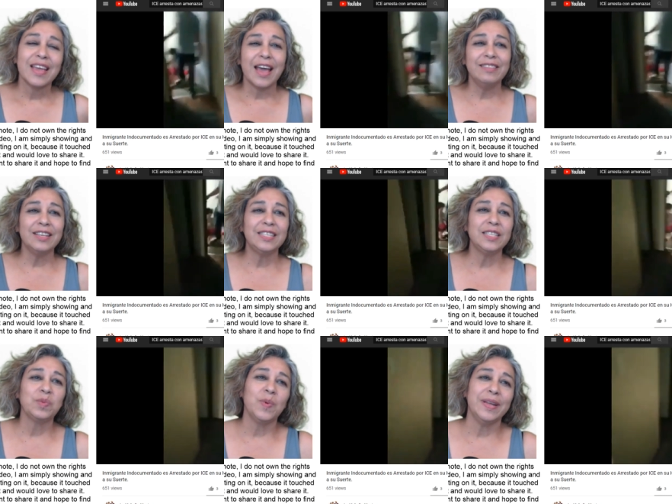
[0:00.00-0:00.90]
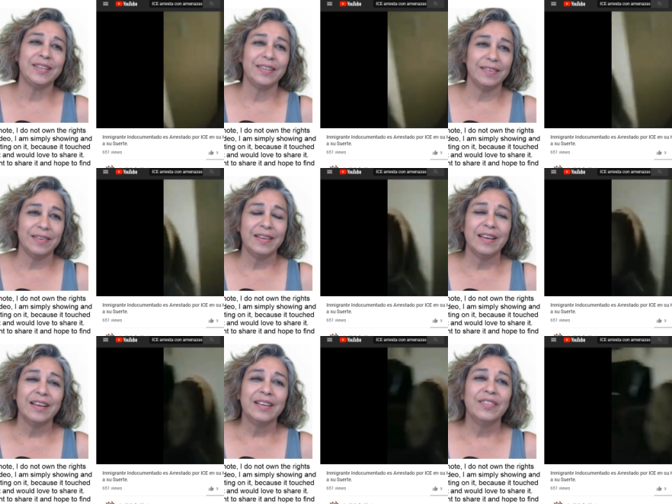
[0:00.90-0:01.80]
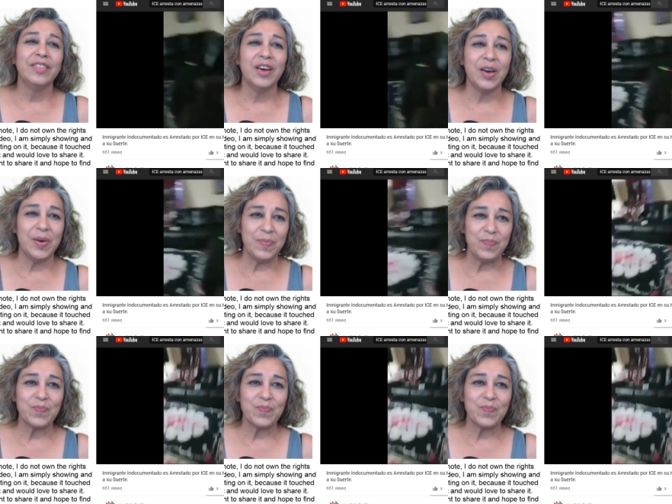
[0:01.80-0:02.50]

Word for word: and this is what the